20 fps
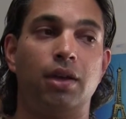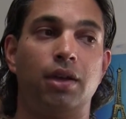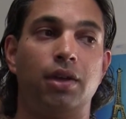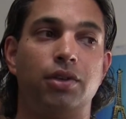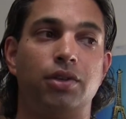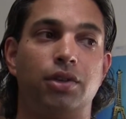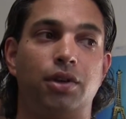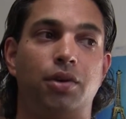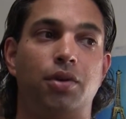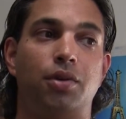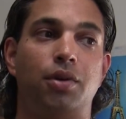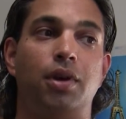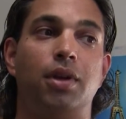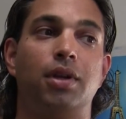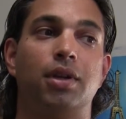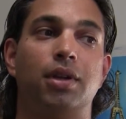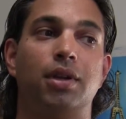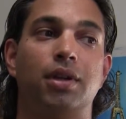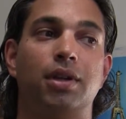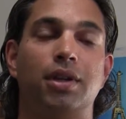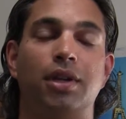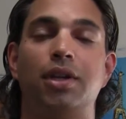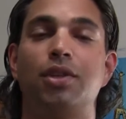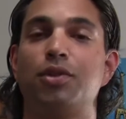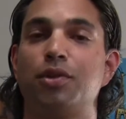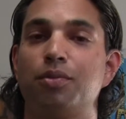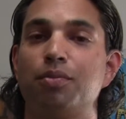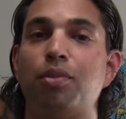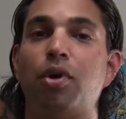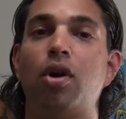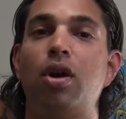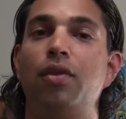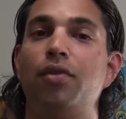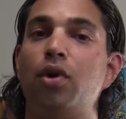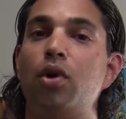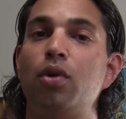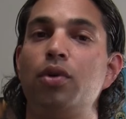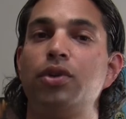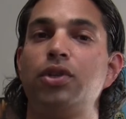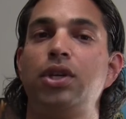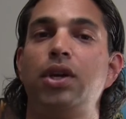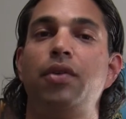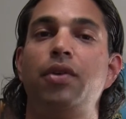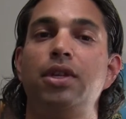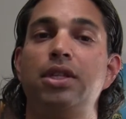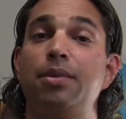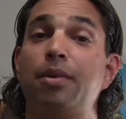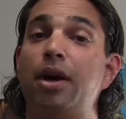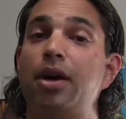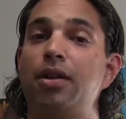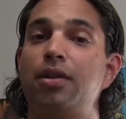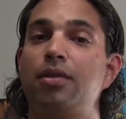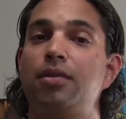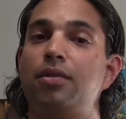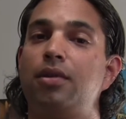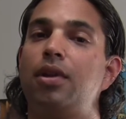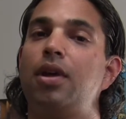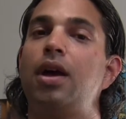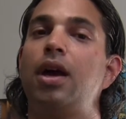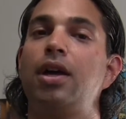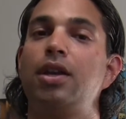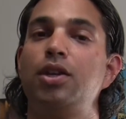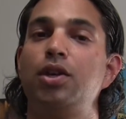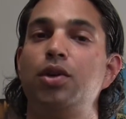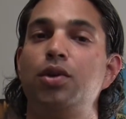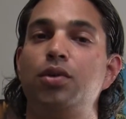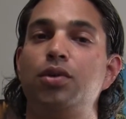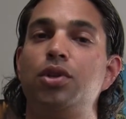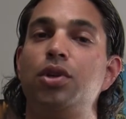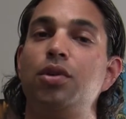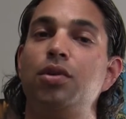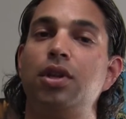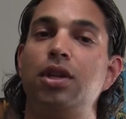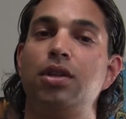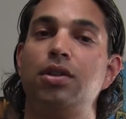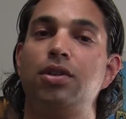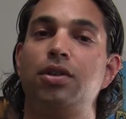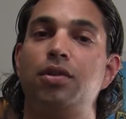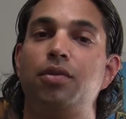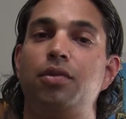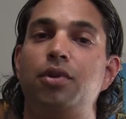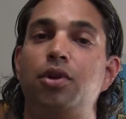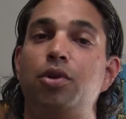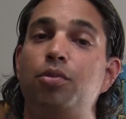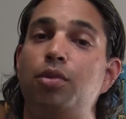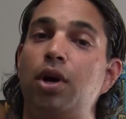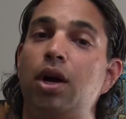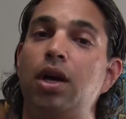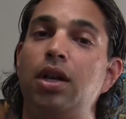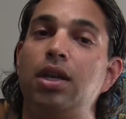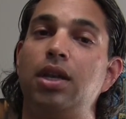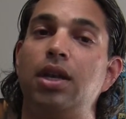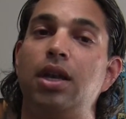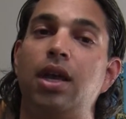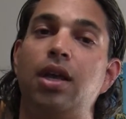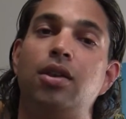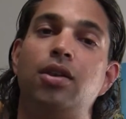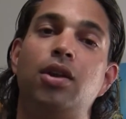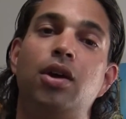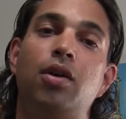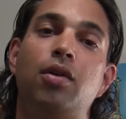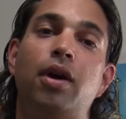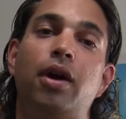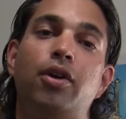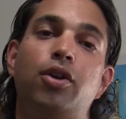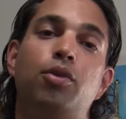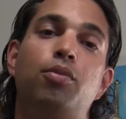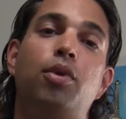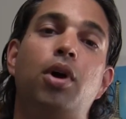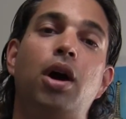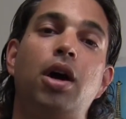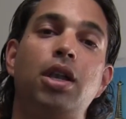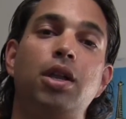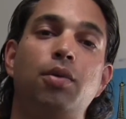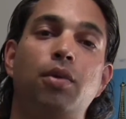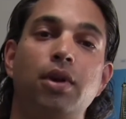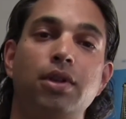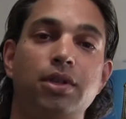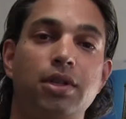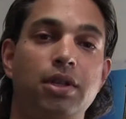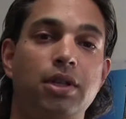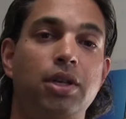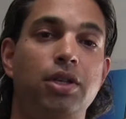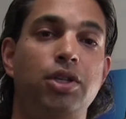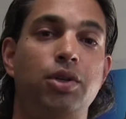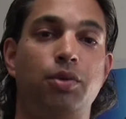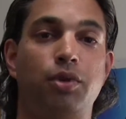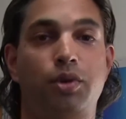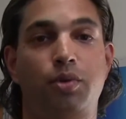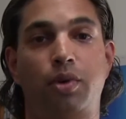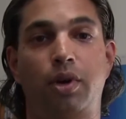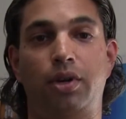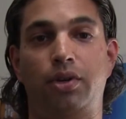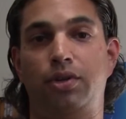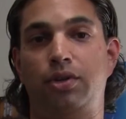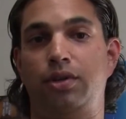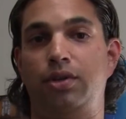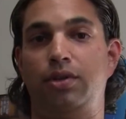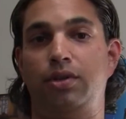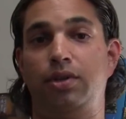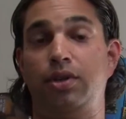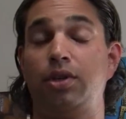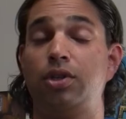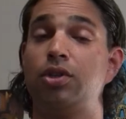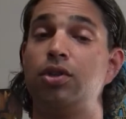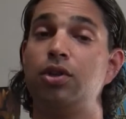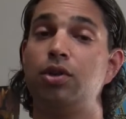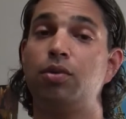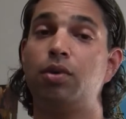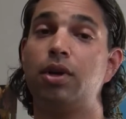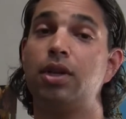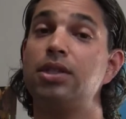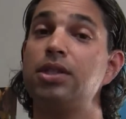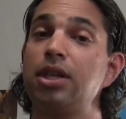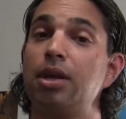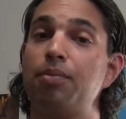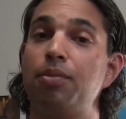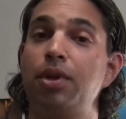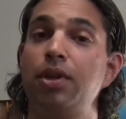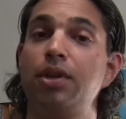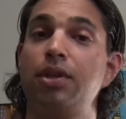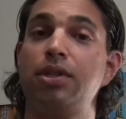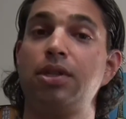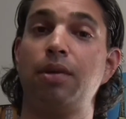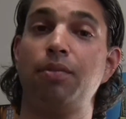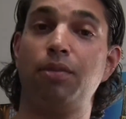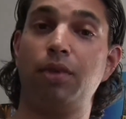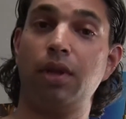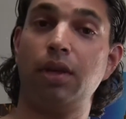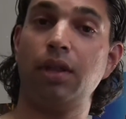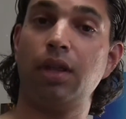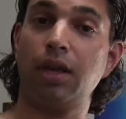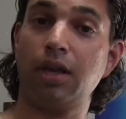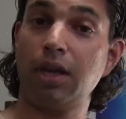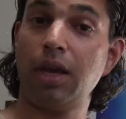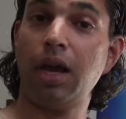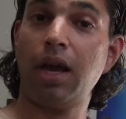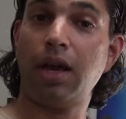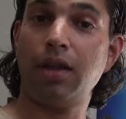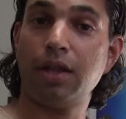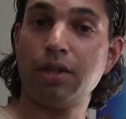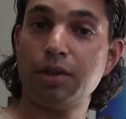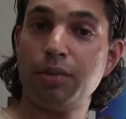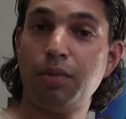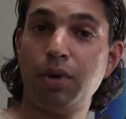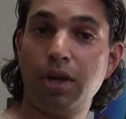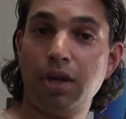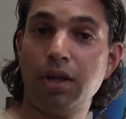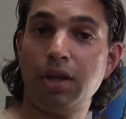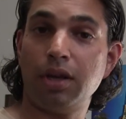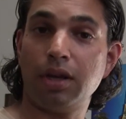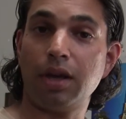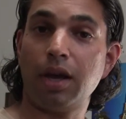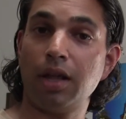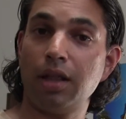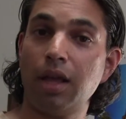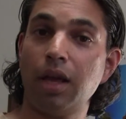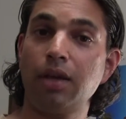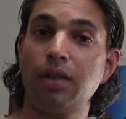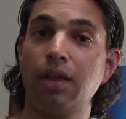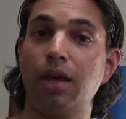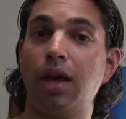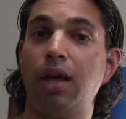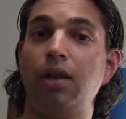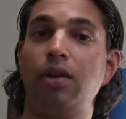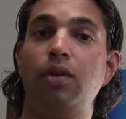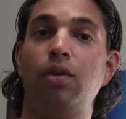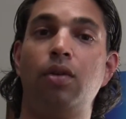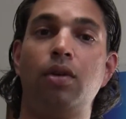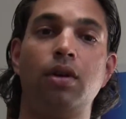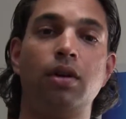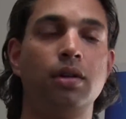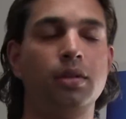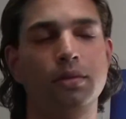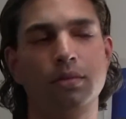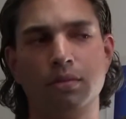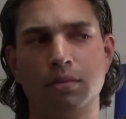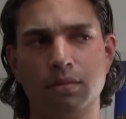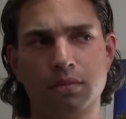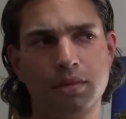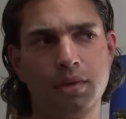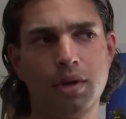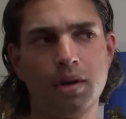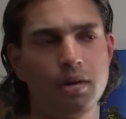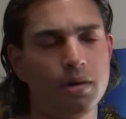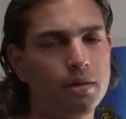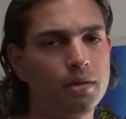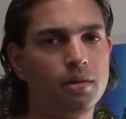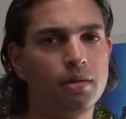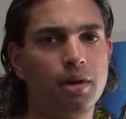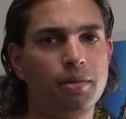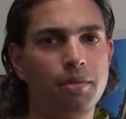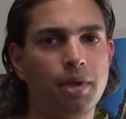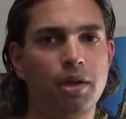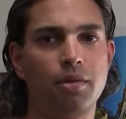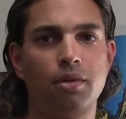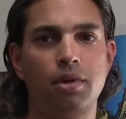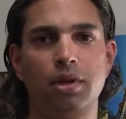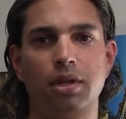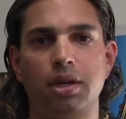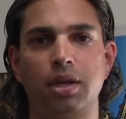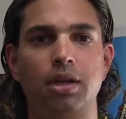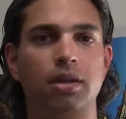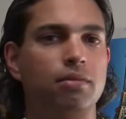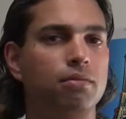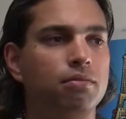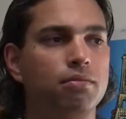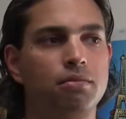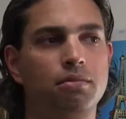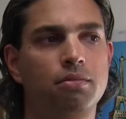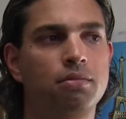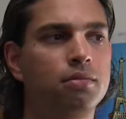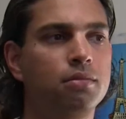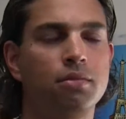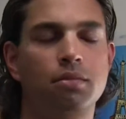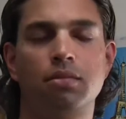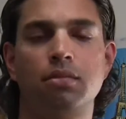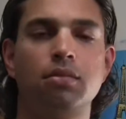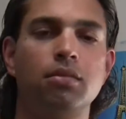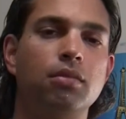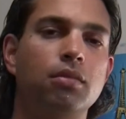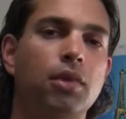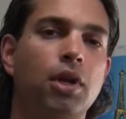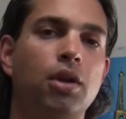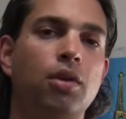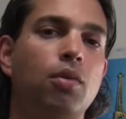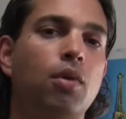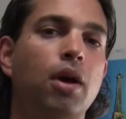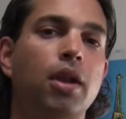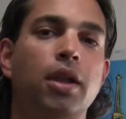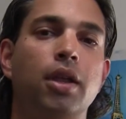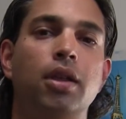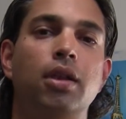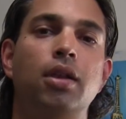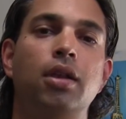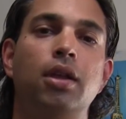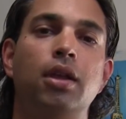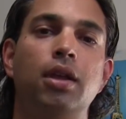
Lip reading: So it's part of a whole series about how do you tune into your body and know how your body wants to lead you with questions. Do you want to step into something like, yeah, that's appealing, I like that, or no, I'm not really, I don't want it.